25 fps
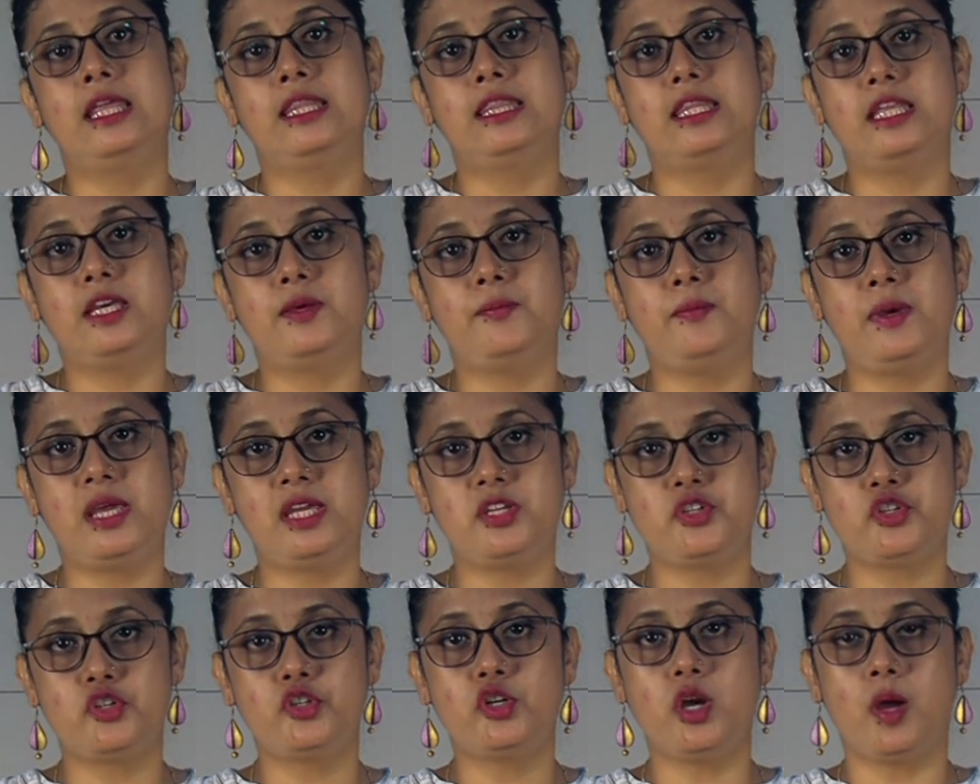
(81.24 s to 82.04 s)
The
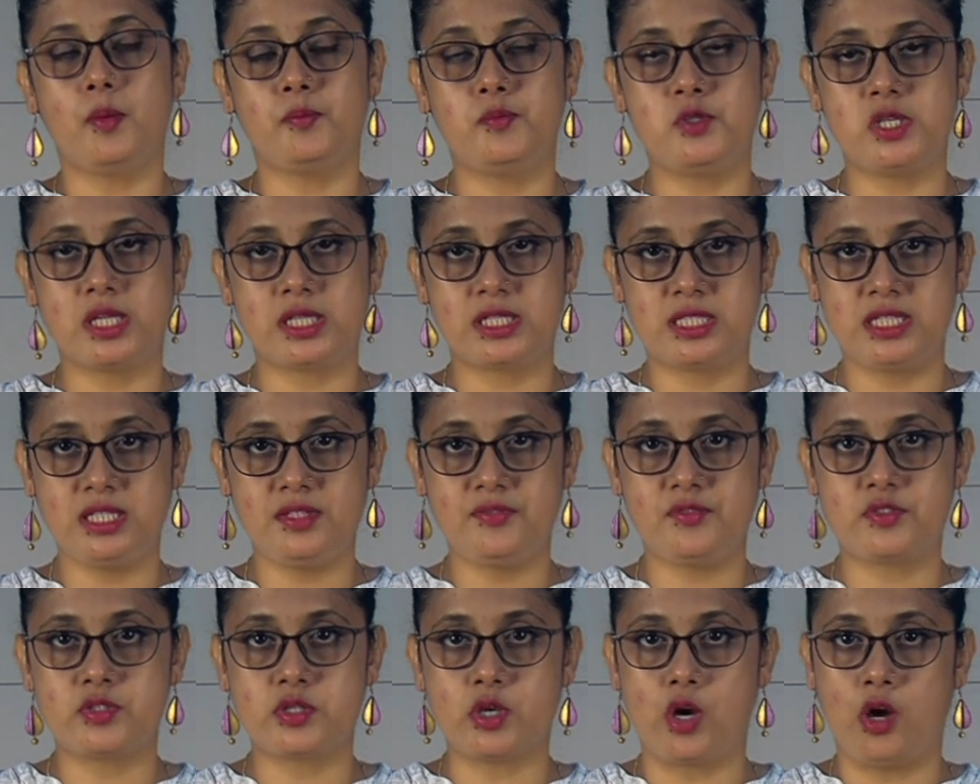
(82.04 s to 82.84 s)
major
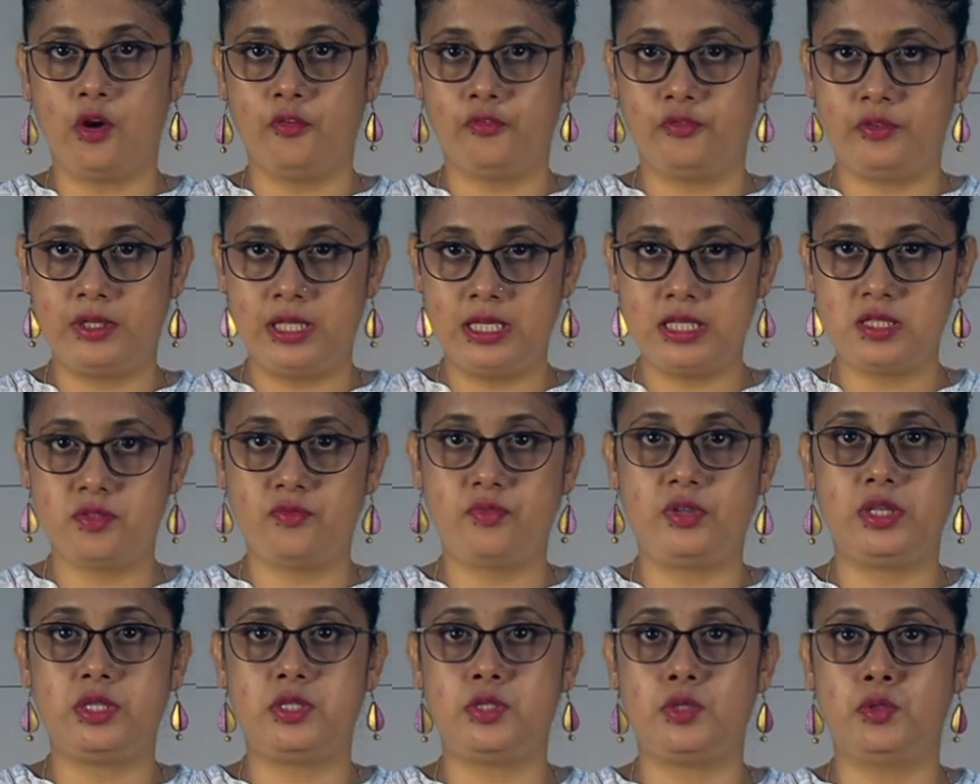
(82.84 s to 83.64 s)
objectives of this
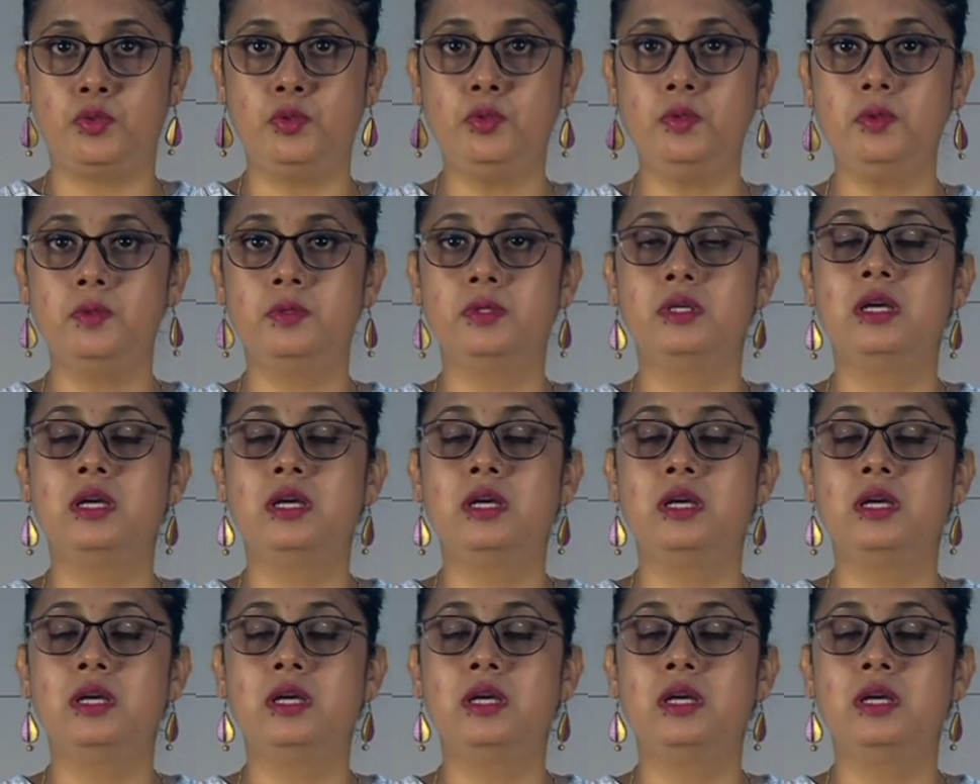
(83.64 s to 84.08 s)
video